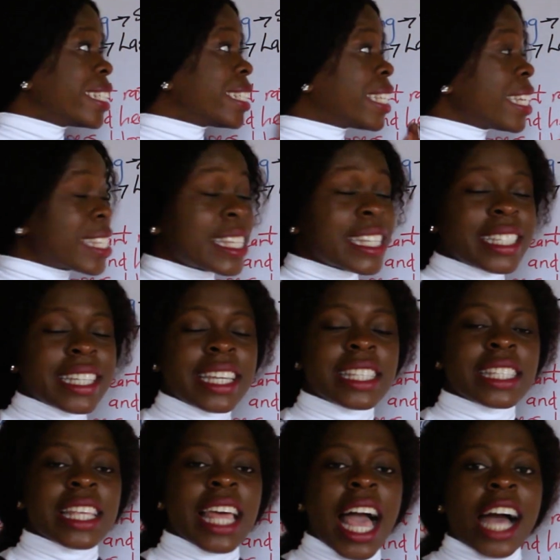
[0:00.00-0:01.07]

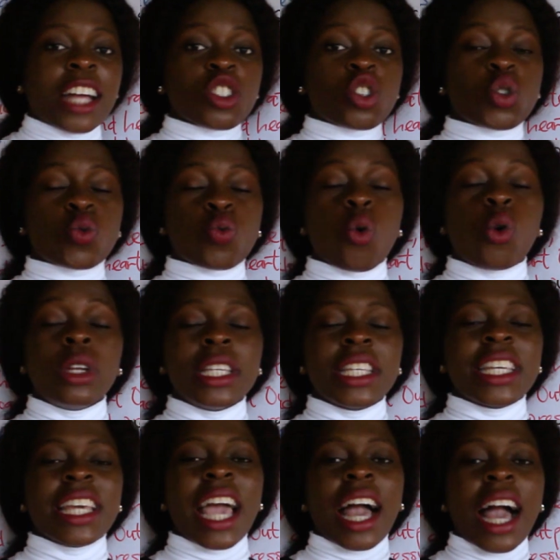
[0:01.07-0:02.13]
dizziness, and
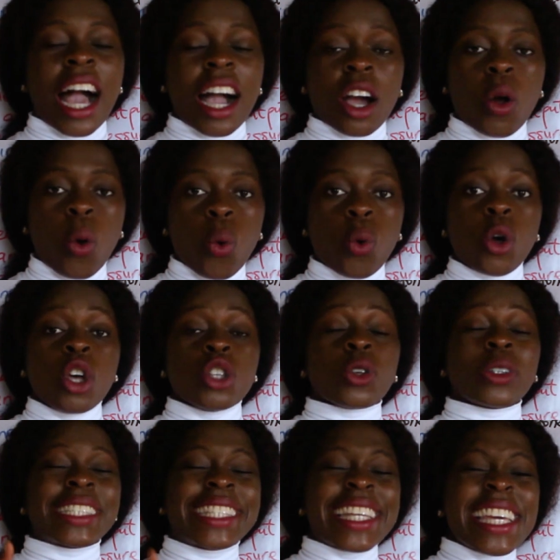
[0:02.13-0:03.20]
swollen ankle.
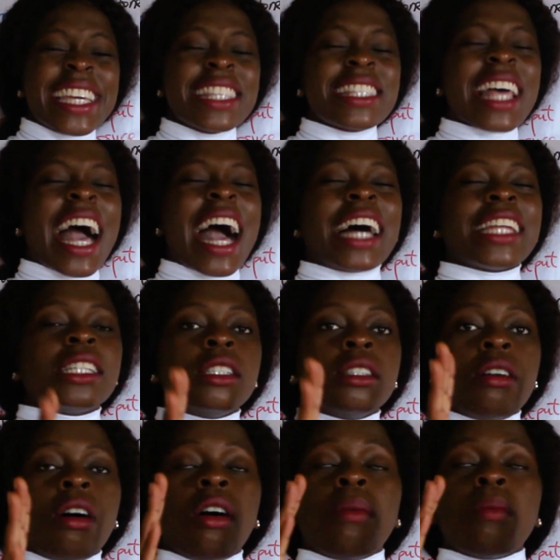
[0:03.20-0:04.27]
So these are
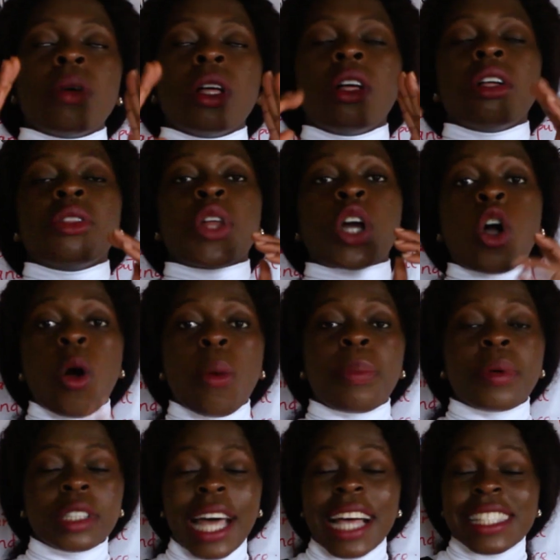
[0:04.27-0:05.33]

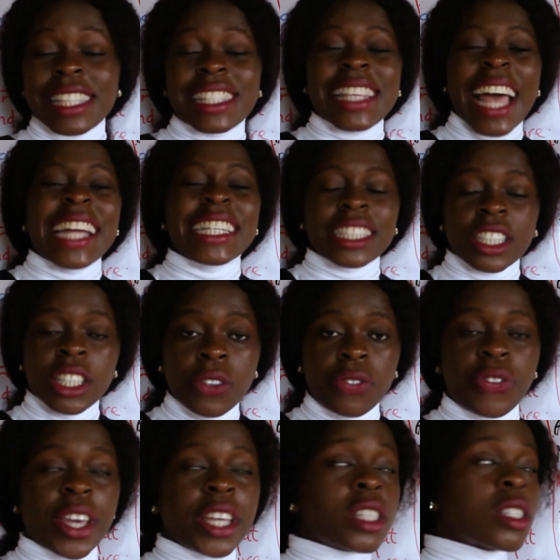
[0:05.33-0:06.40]
that's the side
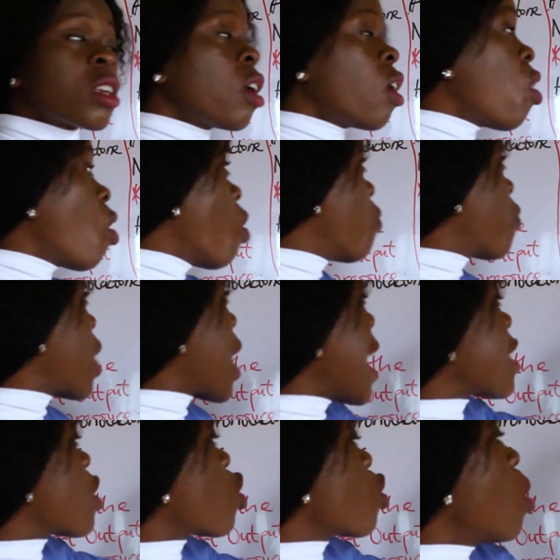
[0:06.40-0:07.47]
effects of
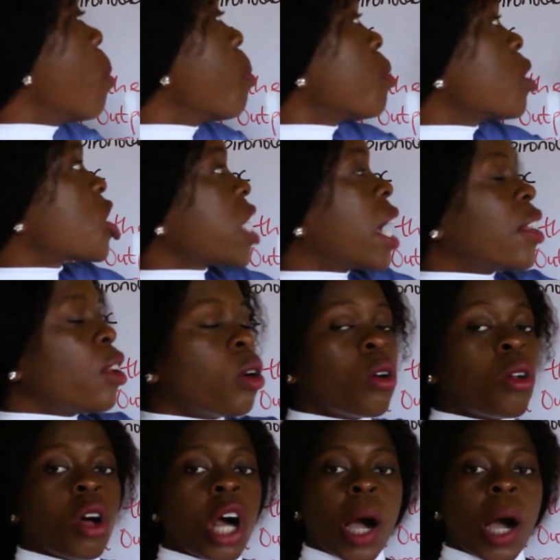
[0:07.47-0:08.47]
calcium channel